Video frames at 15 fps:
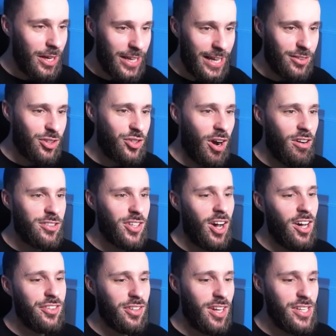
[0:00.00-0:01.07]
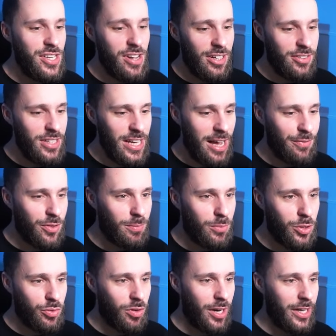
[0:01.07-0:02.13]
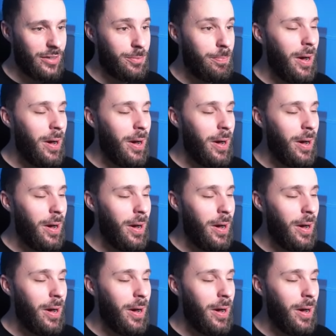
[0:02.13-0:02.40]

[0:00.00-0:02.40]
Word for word: against the Charizard, like, you actually have some good runnings.